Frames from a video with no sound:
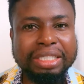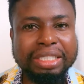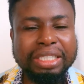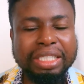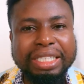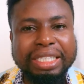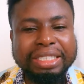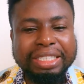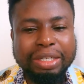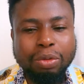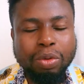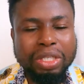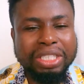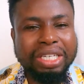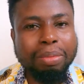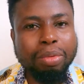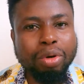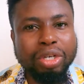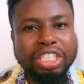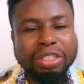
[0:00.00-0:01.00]
that. And the
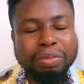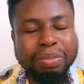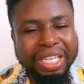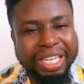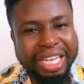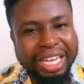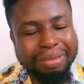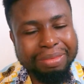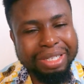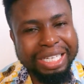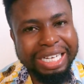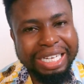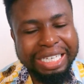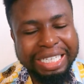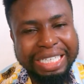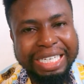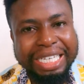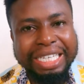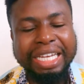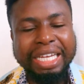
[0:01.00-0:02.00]
water bodies became
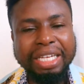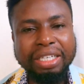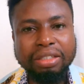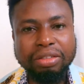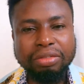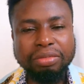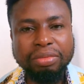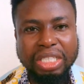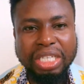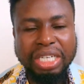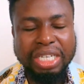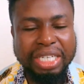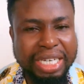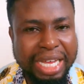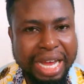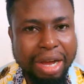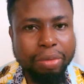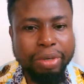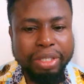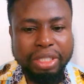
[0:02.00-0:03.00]
clean again.
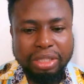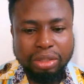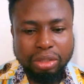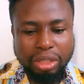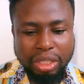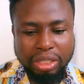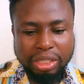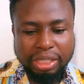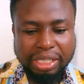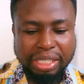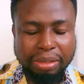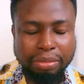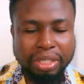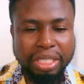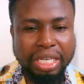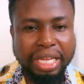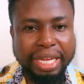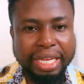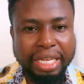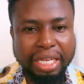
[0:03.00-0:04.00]
Now it's, it
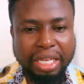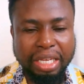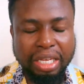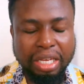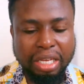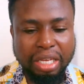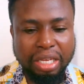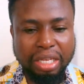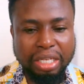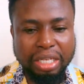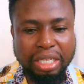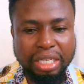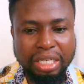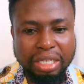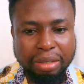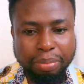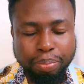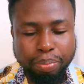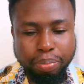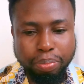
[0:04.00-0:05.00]
seems like
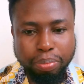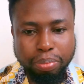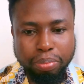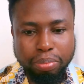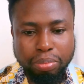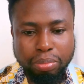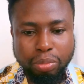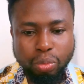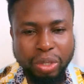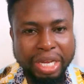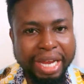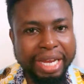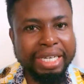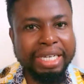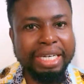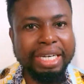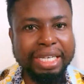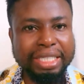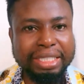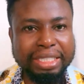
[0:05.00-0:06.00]
the, we are
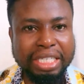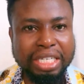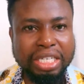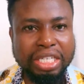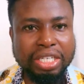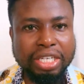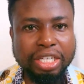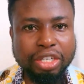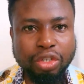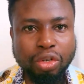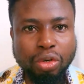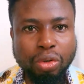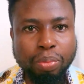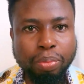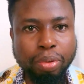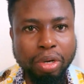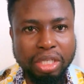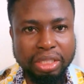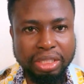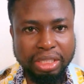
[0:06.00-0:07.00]
in election year, you know,
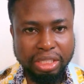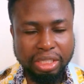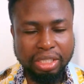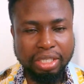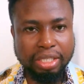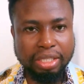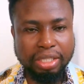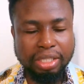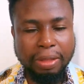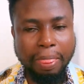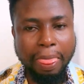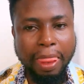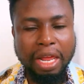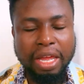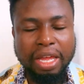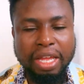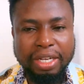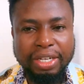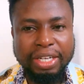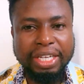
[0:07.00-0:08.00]
politicians.
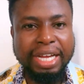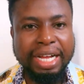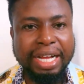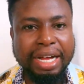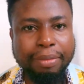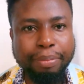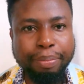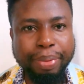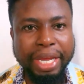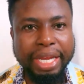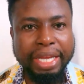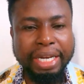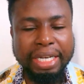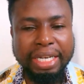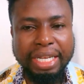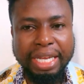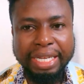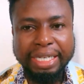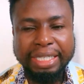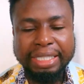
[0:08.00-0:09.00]
They are
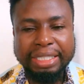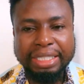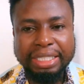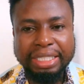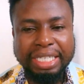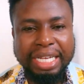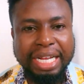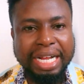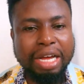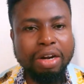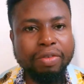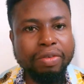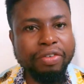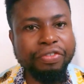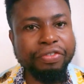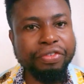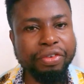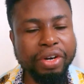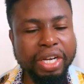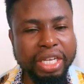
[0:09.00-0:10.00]
campaigning and they are kind of
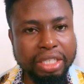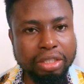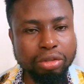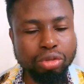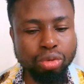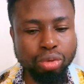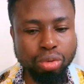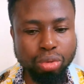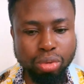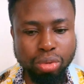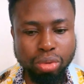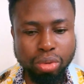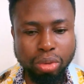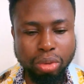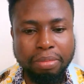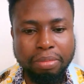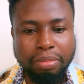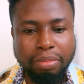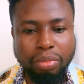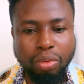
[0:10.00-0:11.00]
afraid to
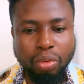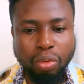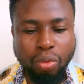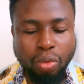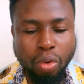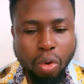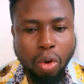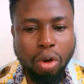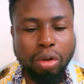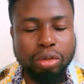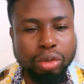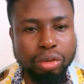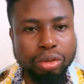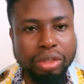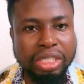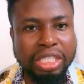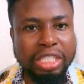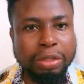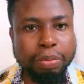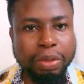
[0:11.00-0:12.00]
go on to
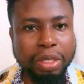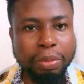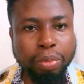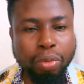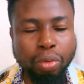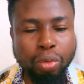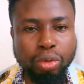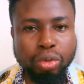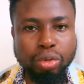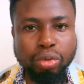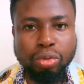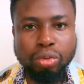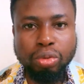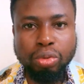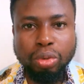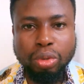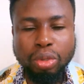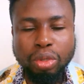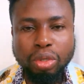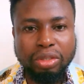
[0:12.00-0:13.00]
these people
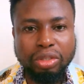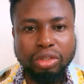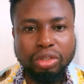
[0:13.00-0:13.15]
to